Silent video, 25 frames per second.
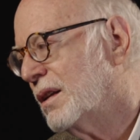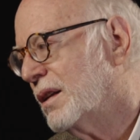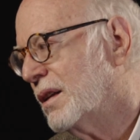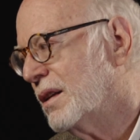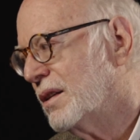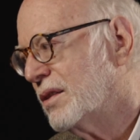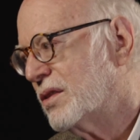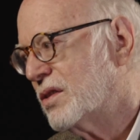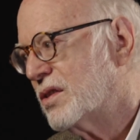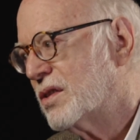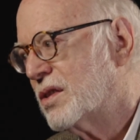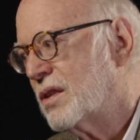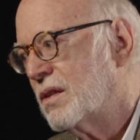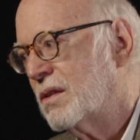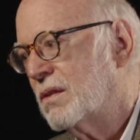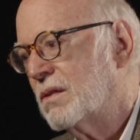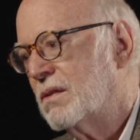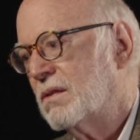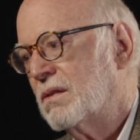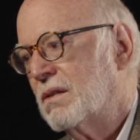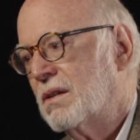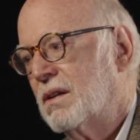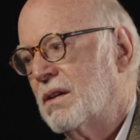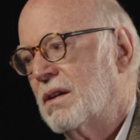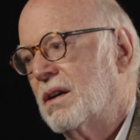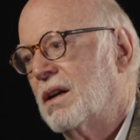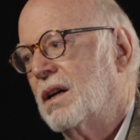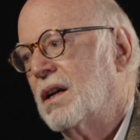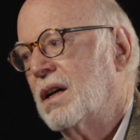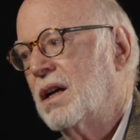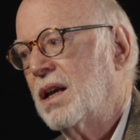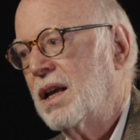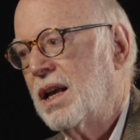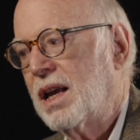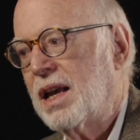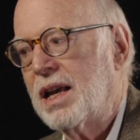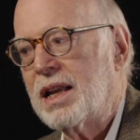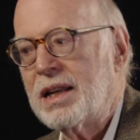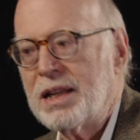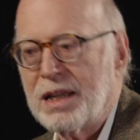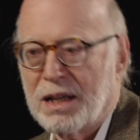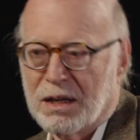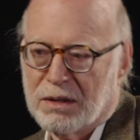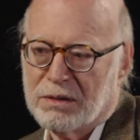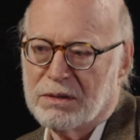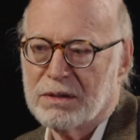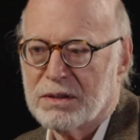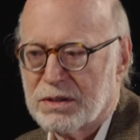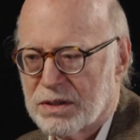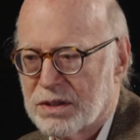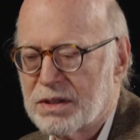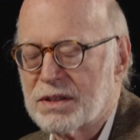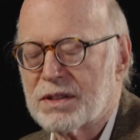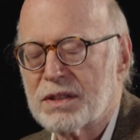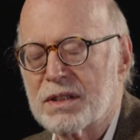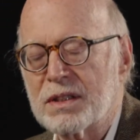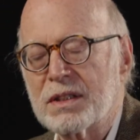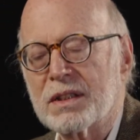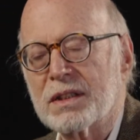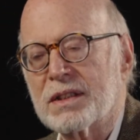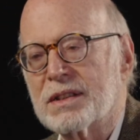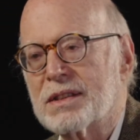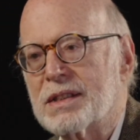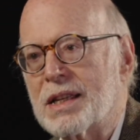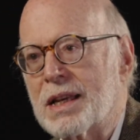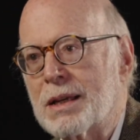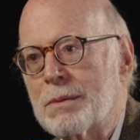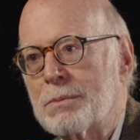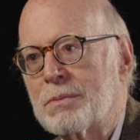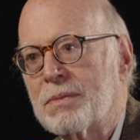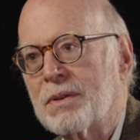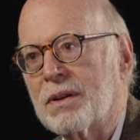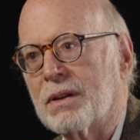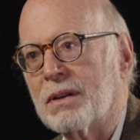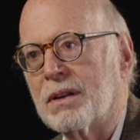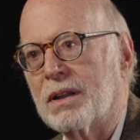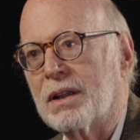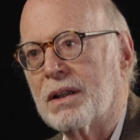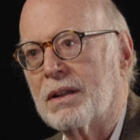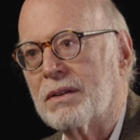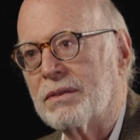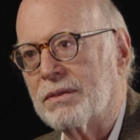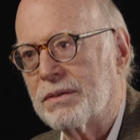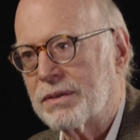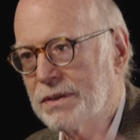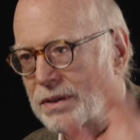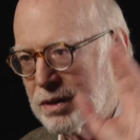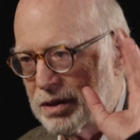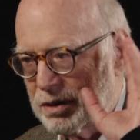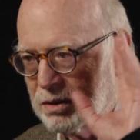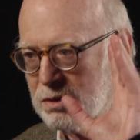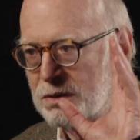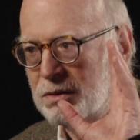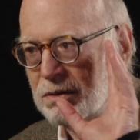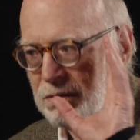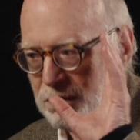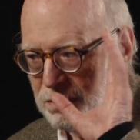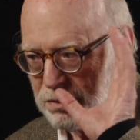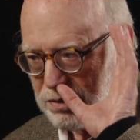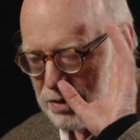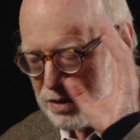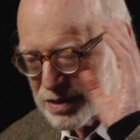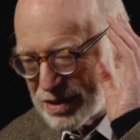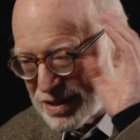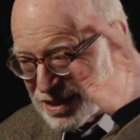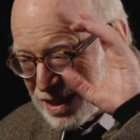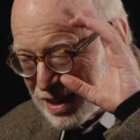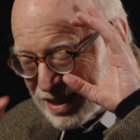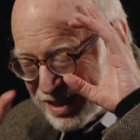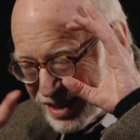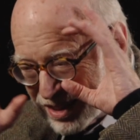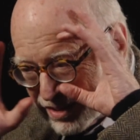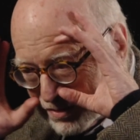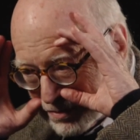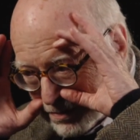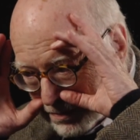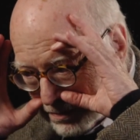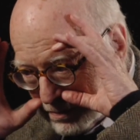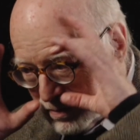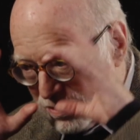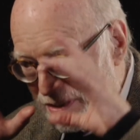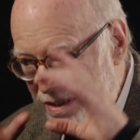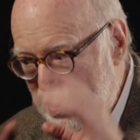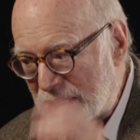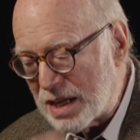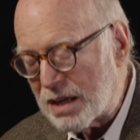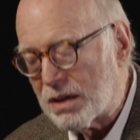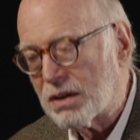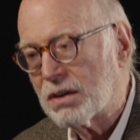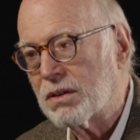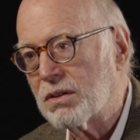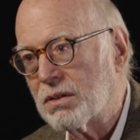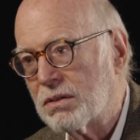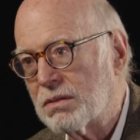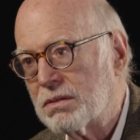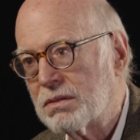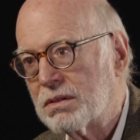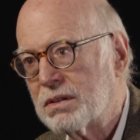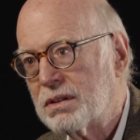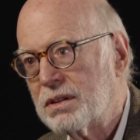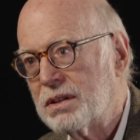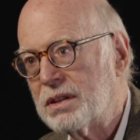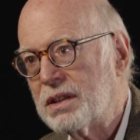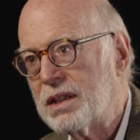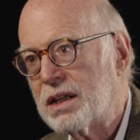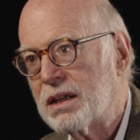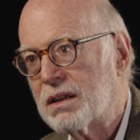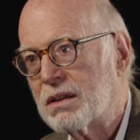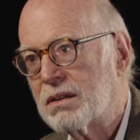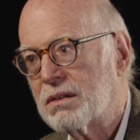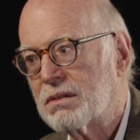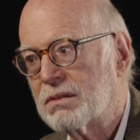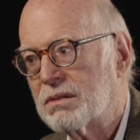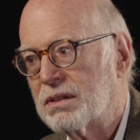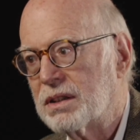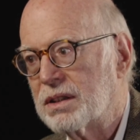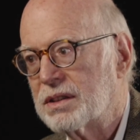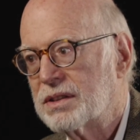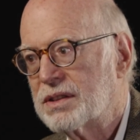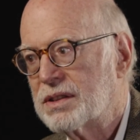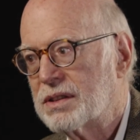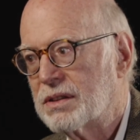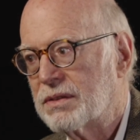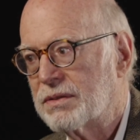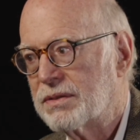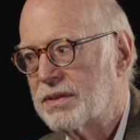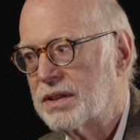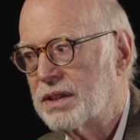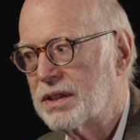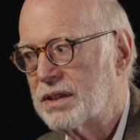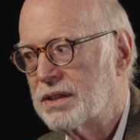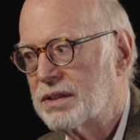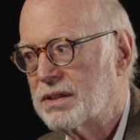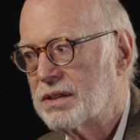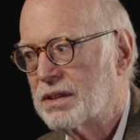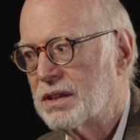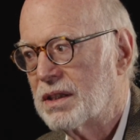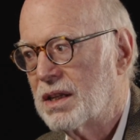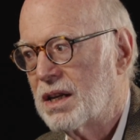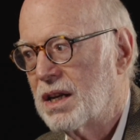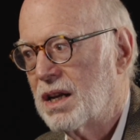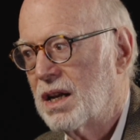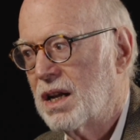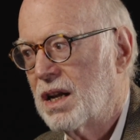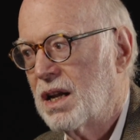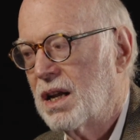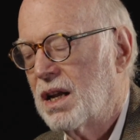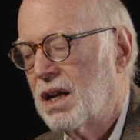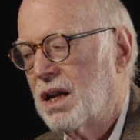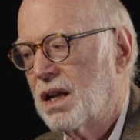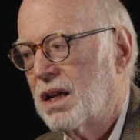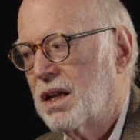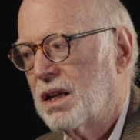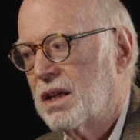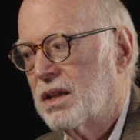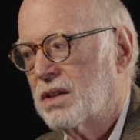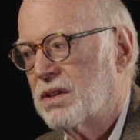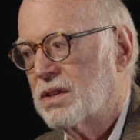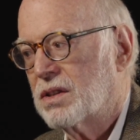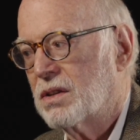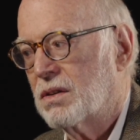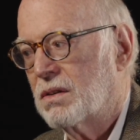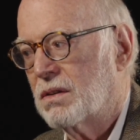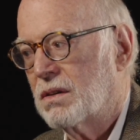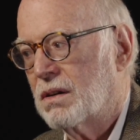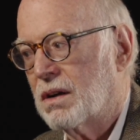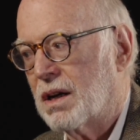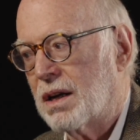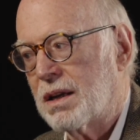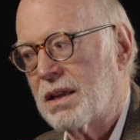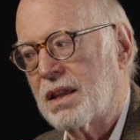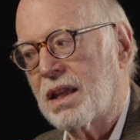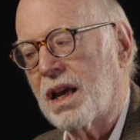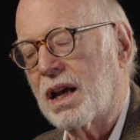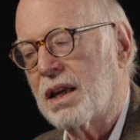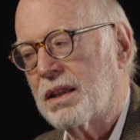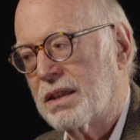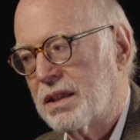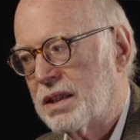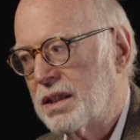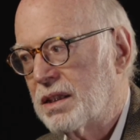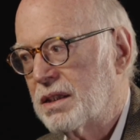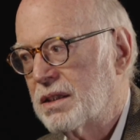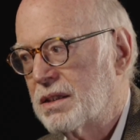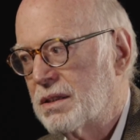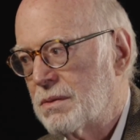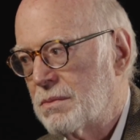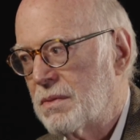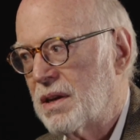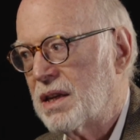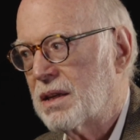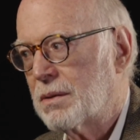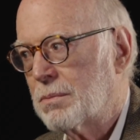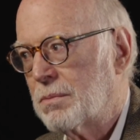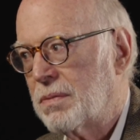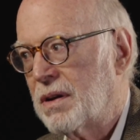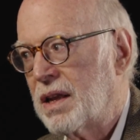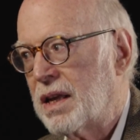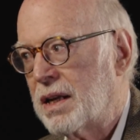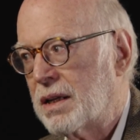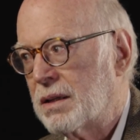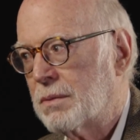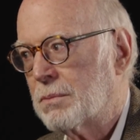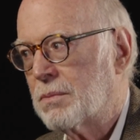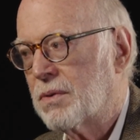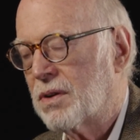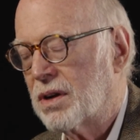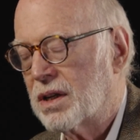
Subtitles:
So anyhow, it's an example of, you know, this kind of narrowness of this. So I think to make planning